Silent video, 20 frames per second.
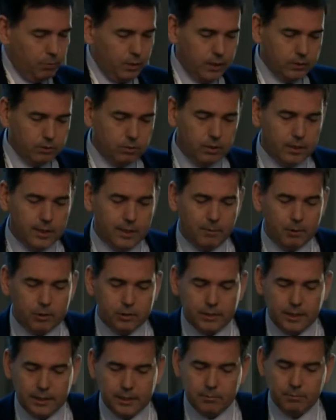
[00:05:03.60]
we are talking about
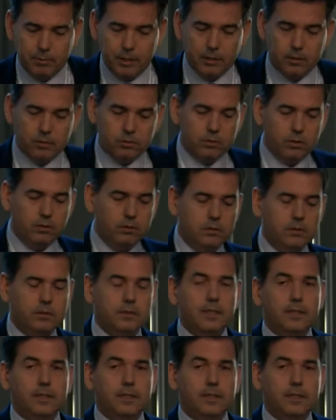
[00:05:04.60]
6 million tons